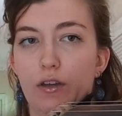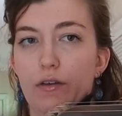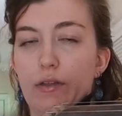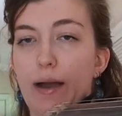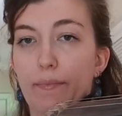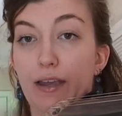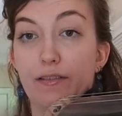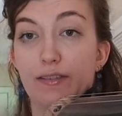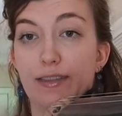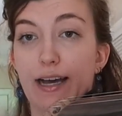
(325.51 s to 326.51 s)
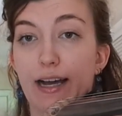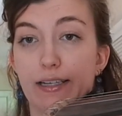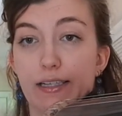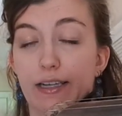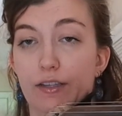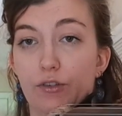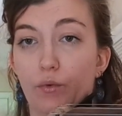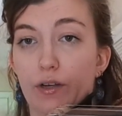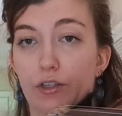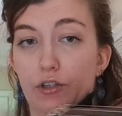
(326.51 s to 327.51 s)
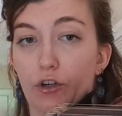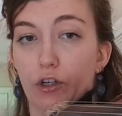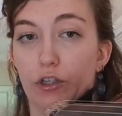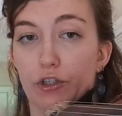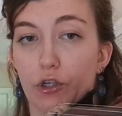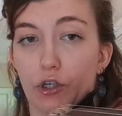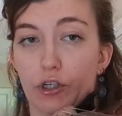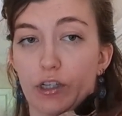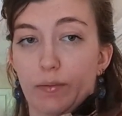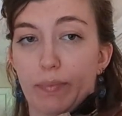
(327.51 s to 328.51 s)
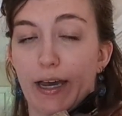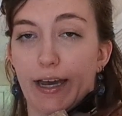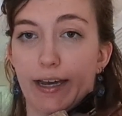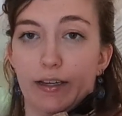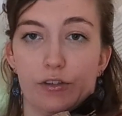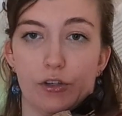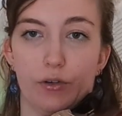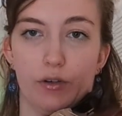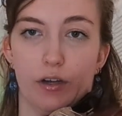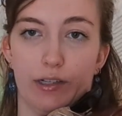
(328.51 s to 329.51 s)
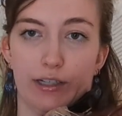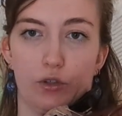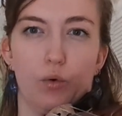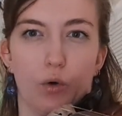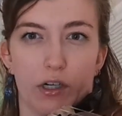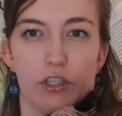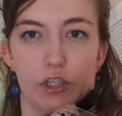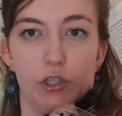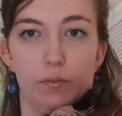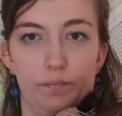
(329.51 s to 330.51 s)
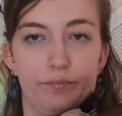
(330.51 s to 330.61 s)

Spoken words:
That means that you're going to turn the pegs like towards you.